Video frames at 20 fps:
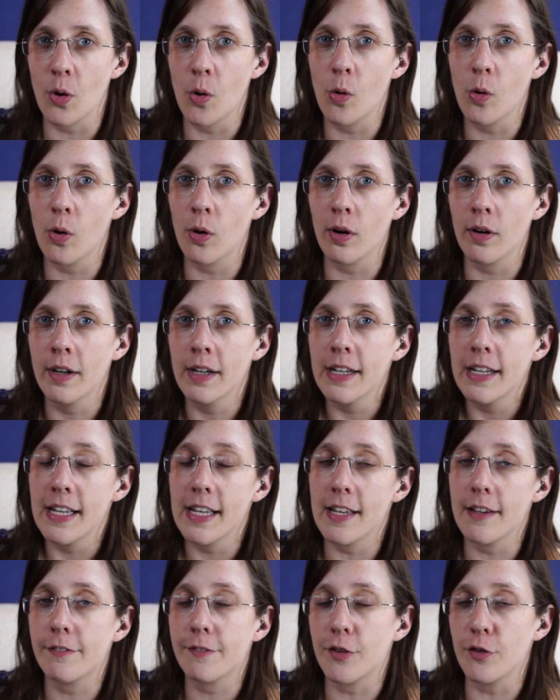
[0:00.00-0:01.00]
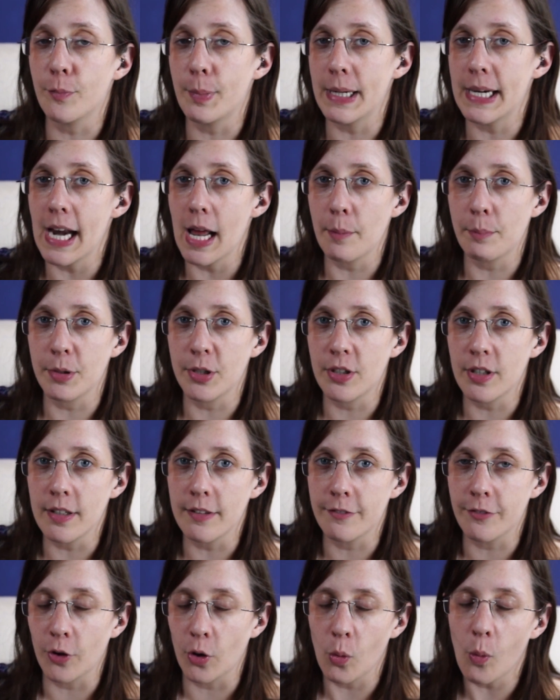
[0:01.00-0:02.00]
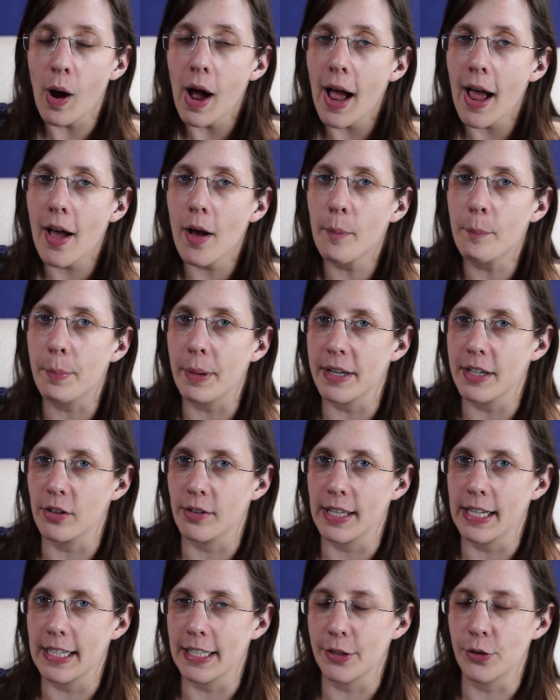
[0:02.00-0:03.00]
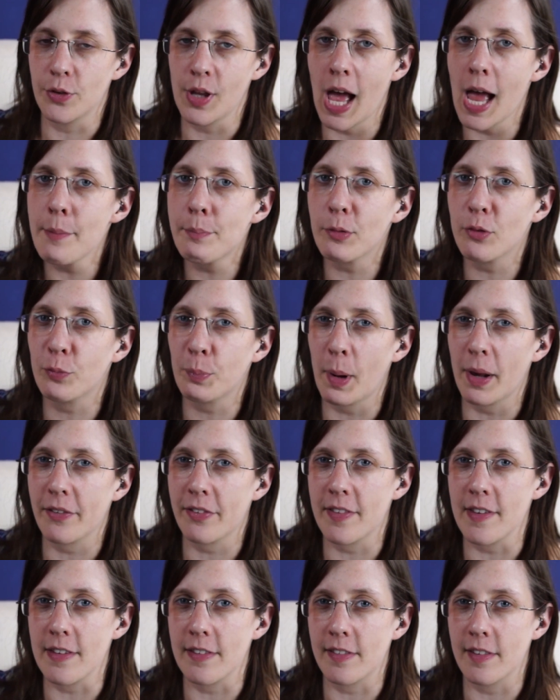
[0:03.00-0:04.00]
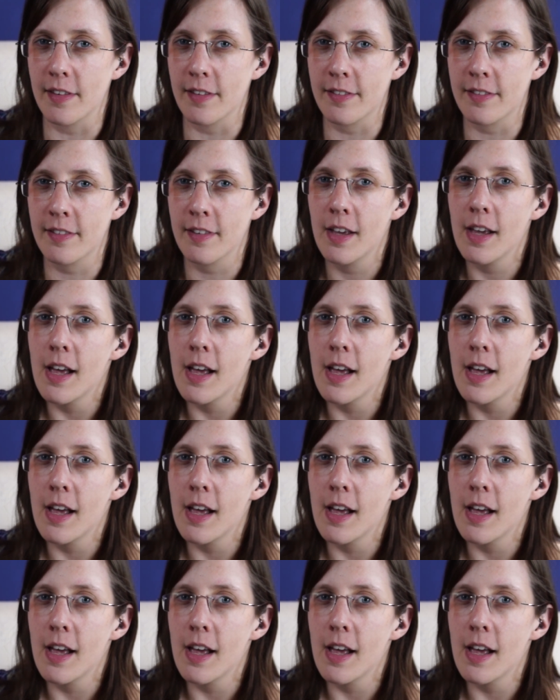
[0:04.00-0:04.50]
or if you've been an amputee for a while but you're getting a new type of prosthesis,